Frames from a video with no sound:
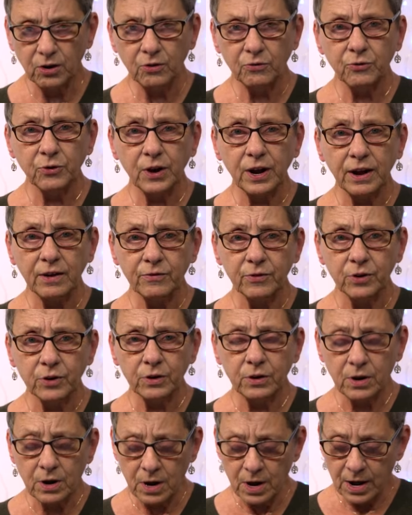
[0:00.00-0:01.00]

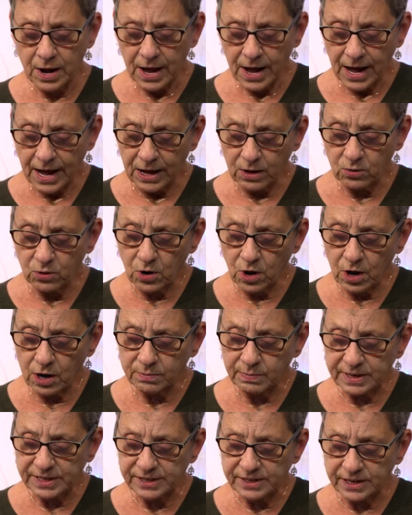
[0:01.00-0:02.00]
Forever? How
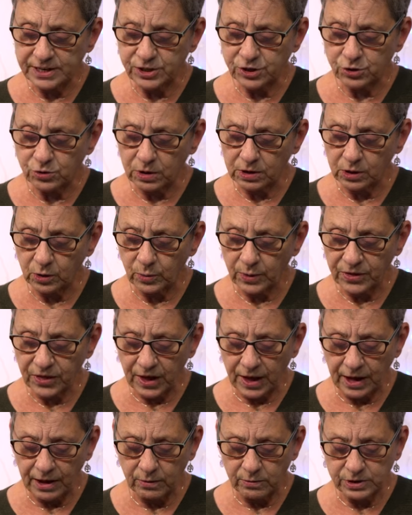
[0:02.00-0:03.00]
long must I struggle with
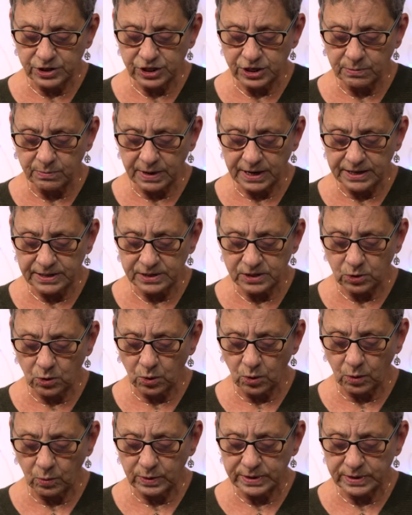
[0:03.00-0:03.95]
anguish in my soul,